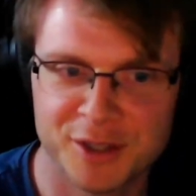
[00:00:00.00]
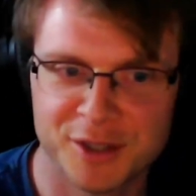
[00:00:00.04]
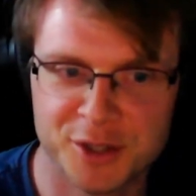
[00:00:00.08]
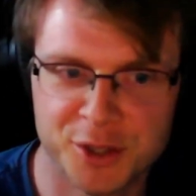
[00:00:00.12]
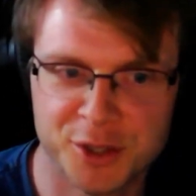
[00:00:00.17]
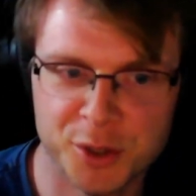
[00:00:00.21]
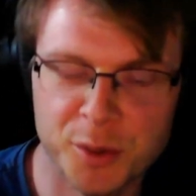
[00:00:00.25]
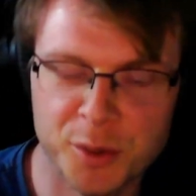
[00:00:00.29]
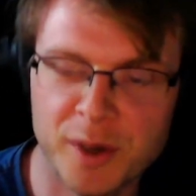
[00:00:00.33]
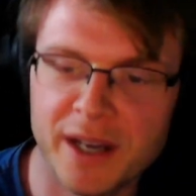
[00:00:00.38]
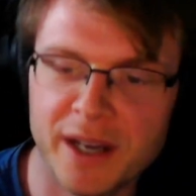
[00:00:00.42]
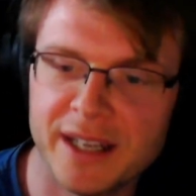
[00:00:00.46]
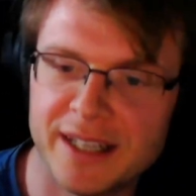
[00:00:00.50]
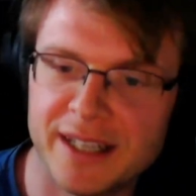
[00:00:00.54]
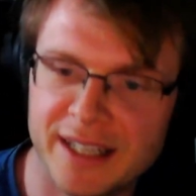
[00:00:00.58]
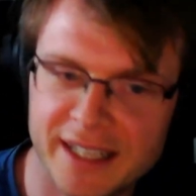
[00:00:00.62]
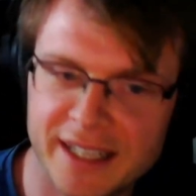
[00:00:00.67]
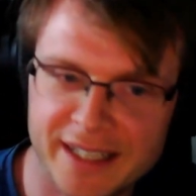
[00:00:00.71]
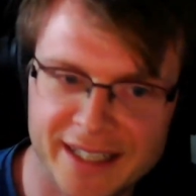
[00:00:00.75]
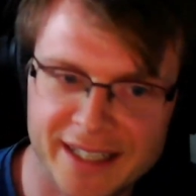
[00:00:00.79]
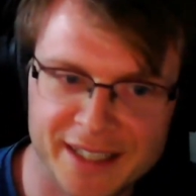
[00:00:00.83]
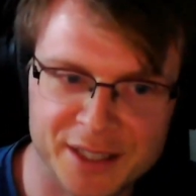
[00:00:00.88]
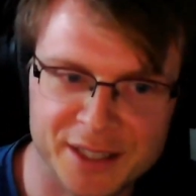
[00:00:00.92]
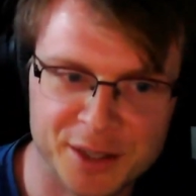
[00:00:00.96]
do I
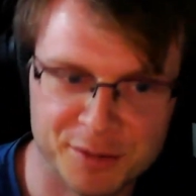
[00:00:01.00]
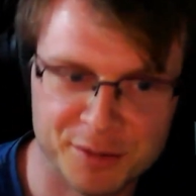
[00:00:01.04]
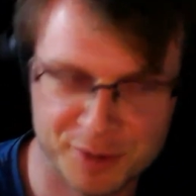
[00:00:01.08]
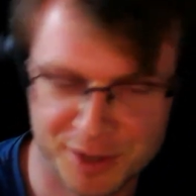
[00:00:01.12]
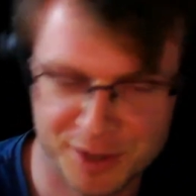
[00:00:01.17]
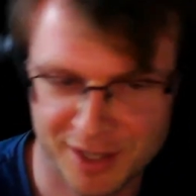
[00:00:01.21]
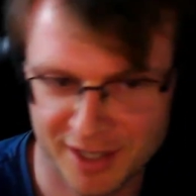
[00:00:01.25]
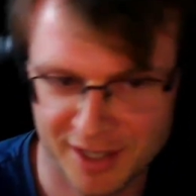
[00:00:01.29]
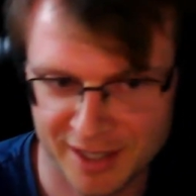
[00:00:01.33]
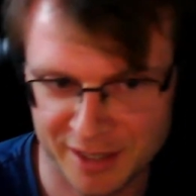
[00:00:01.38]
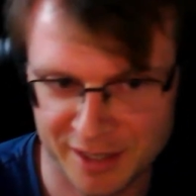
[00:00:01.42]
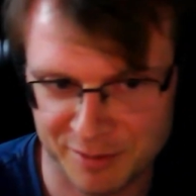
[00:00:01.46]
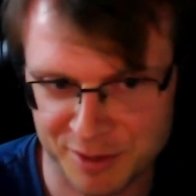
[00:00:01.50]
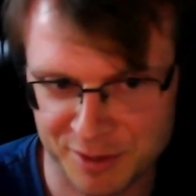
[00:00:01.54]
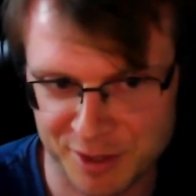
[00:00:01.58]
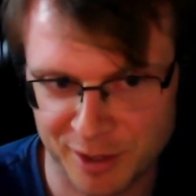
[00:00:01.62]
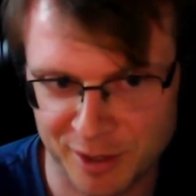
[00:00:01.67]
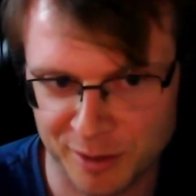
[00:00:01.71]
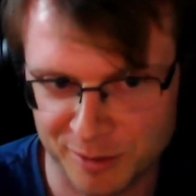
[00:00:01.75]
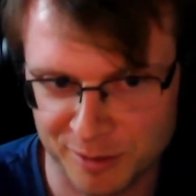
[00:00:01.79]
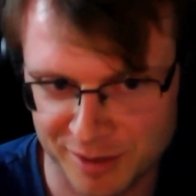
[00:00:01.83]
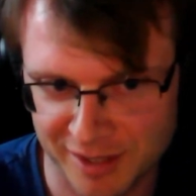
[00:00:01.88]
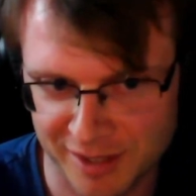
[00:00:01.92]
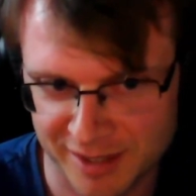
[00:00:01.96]
lean into returning
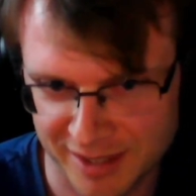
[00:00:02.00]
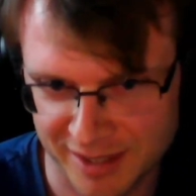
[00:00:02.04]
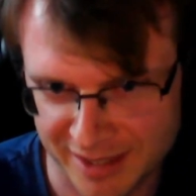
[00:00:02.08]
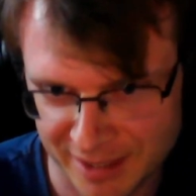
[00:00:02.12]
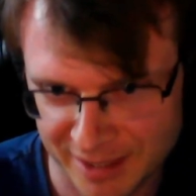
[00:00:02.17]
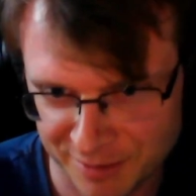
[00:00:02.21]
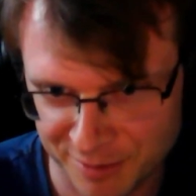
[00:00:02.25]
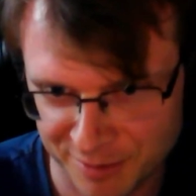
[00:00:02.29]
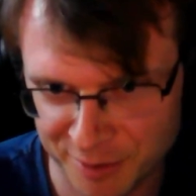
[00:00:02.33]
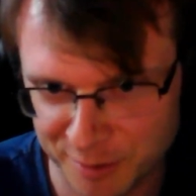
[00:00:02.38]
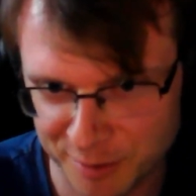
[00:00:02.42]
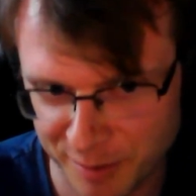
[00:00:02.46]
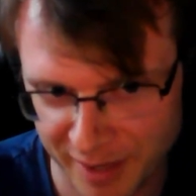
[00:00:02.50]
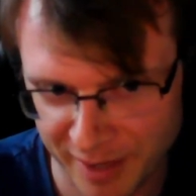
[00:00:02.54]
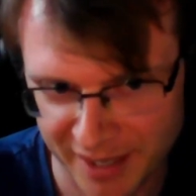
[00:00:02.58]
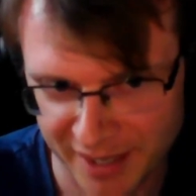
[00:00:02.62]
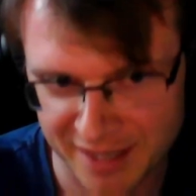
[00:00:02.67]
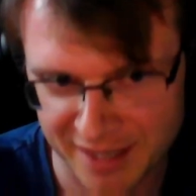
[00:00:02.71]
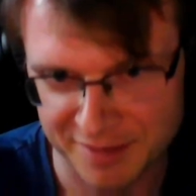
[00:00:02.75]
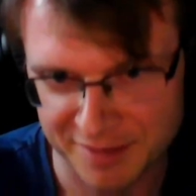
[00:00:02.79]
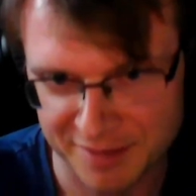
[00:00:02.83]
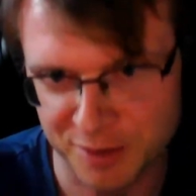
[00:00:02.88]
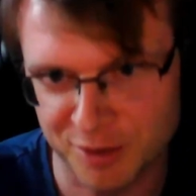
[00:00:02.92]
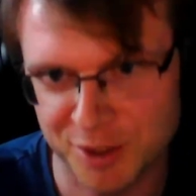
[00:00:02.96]
results as a default
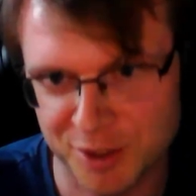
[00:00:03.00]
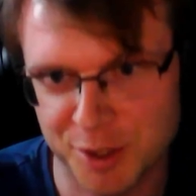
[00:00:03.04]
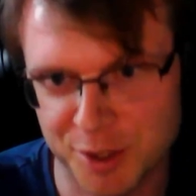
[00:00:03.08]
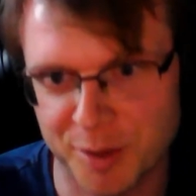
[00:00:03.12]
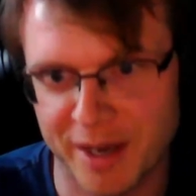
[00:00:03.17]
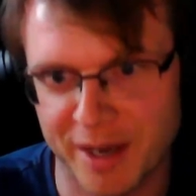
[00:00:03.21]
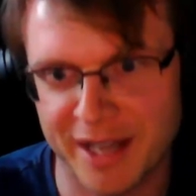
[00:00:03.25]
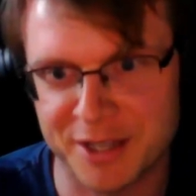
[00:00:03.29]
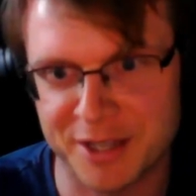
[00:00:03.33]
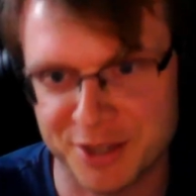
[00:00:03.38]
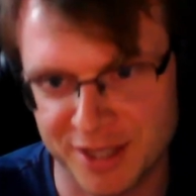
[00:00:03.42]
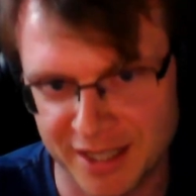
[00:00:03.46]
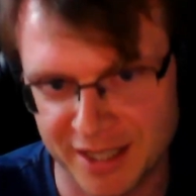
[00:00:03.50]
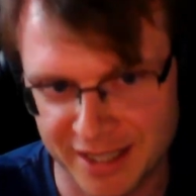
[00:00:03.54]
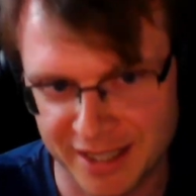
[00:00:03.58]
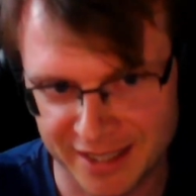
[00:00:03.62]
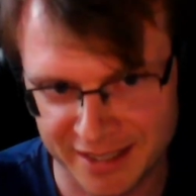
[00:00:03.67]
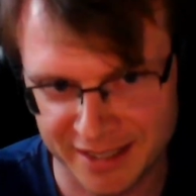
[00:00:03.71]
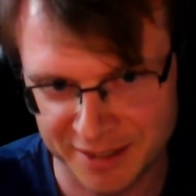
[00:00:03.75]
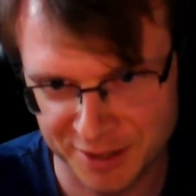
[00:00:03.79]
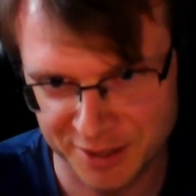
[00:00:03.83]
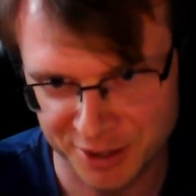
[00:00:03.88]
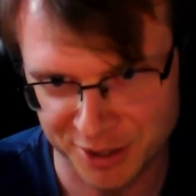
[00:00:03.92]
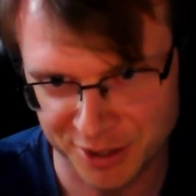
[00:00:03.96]
behavior, or do I actually
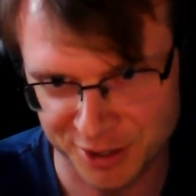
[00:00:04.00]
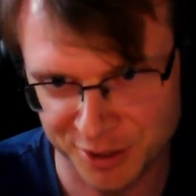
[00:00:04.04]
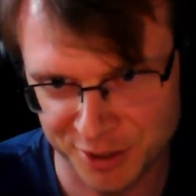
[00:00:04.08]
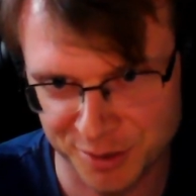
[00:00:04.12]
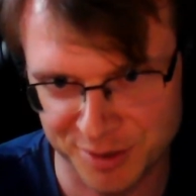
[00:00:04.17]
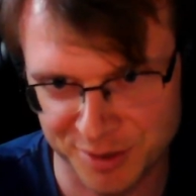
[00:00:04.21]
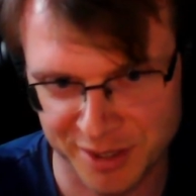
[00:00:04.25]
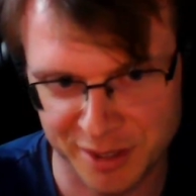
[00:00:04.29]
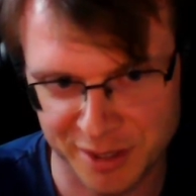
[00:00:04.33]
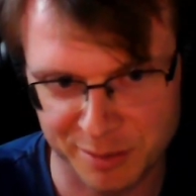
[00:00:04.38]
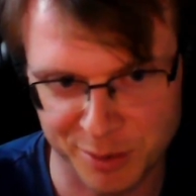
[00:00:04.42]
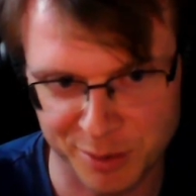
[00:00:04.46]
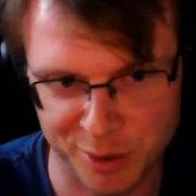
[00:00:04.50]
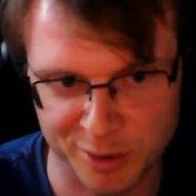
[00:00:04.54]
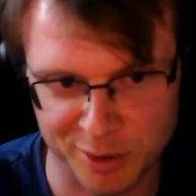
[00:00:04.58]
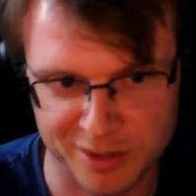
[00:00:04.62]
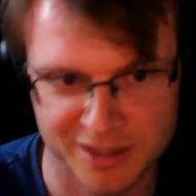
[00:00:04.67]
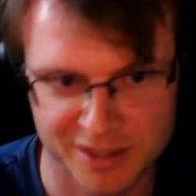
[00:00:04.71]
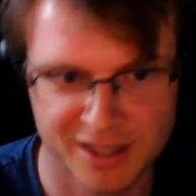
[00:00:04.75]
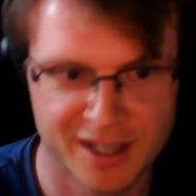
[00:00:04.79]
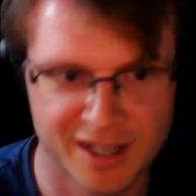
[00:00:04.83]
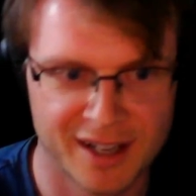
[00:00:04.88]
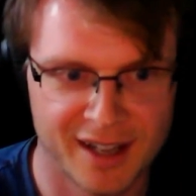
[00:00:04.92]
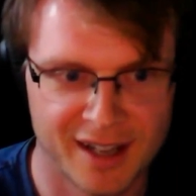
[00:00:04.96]
lean into just using
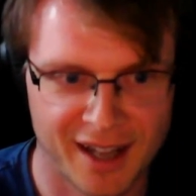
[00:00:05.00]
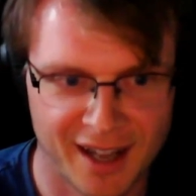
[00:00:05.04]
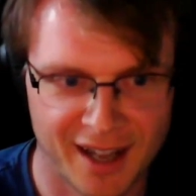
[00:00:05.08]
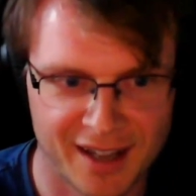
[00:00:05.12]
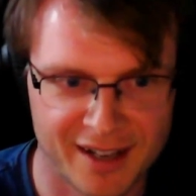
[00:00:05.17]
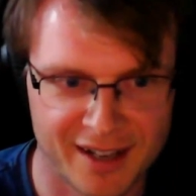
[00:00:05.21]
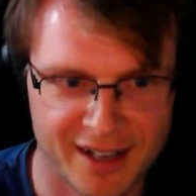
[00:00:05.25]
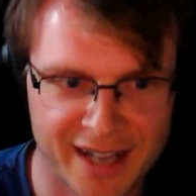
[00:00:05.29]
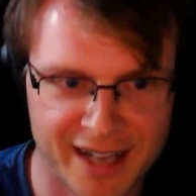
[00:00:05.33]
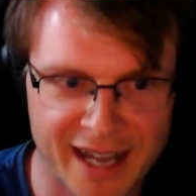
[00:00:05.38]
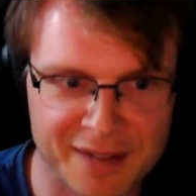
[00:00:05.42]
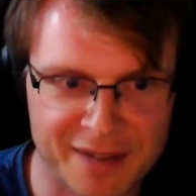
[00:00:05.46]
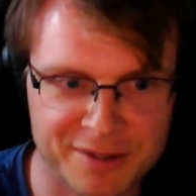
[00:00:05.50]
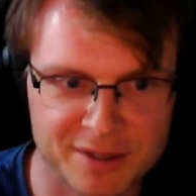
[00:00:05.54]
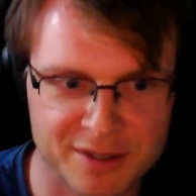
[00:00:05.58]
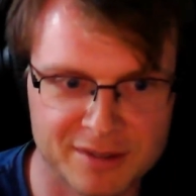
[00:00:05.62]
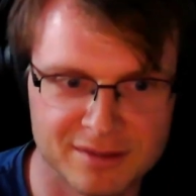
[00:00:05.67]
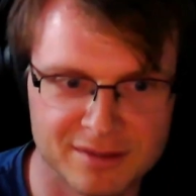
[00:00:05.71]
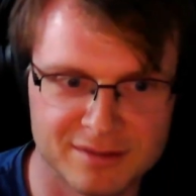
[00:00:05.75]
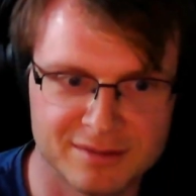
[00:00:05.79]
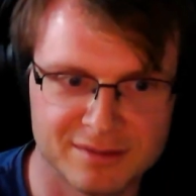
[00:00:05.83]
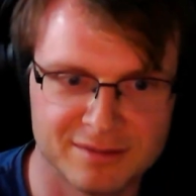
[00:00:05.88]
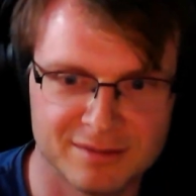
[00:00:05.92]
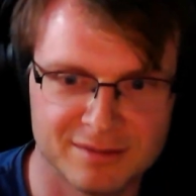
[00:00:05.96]
abort? And I haven't